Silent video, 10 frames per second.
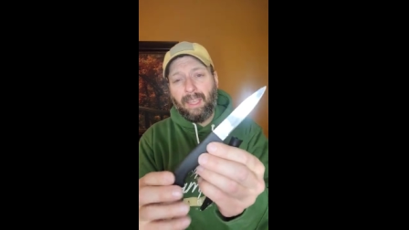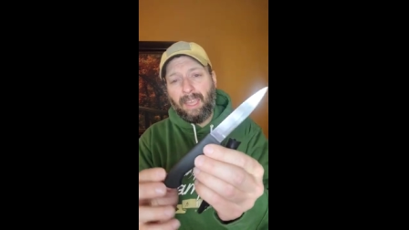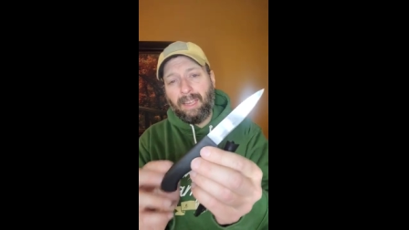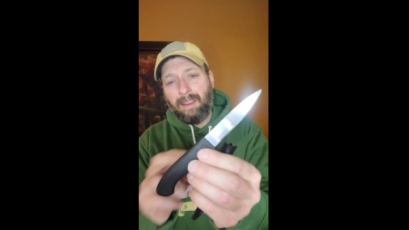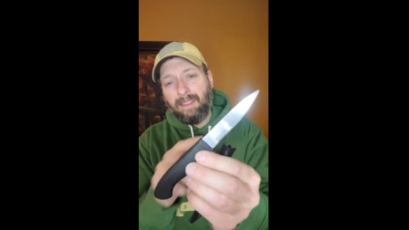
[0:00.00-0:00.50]

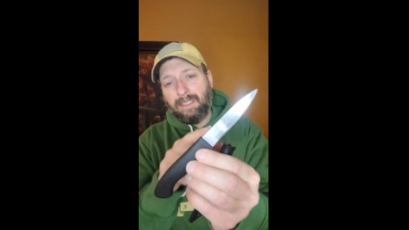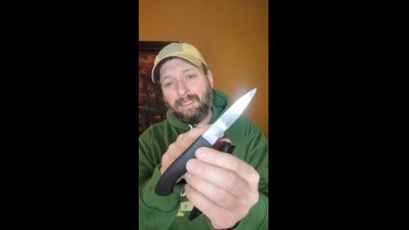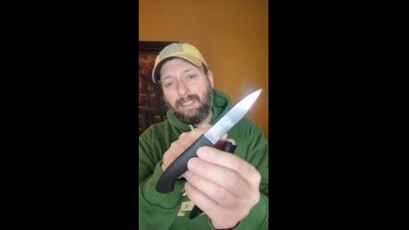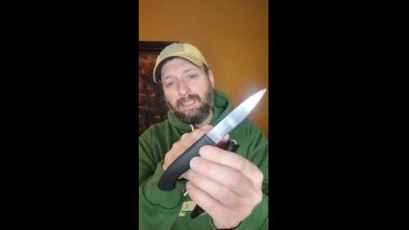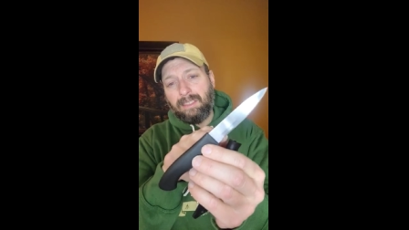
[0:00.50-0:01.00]
And
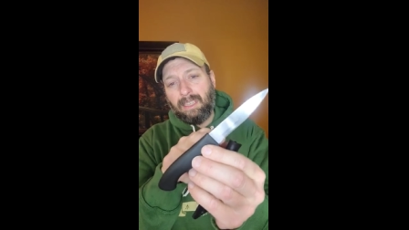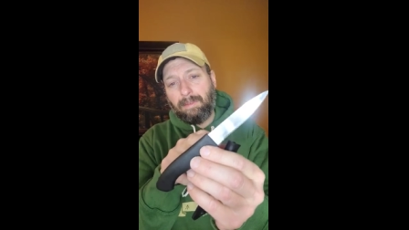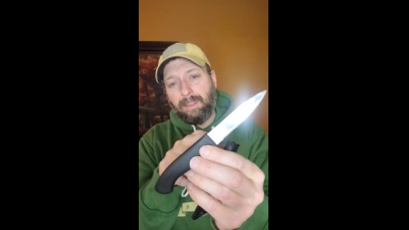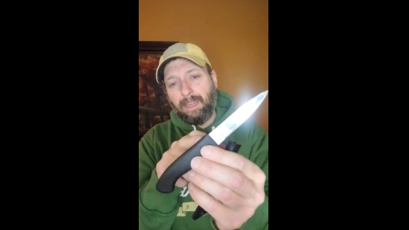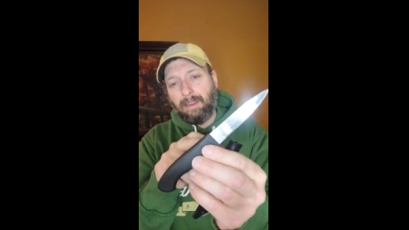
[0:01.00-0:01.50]
this is
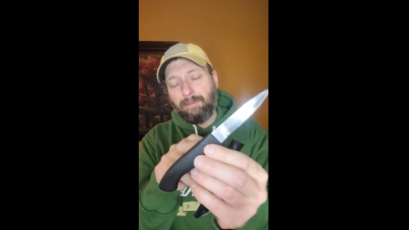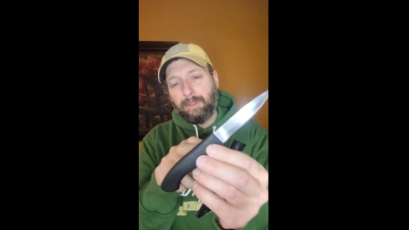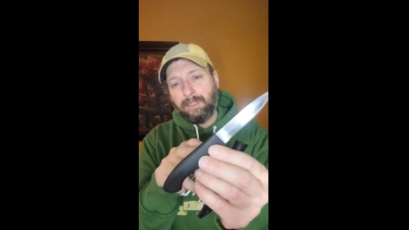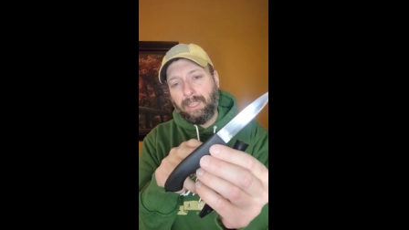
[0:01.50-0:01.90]
definitely not a full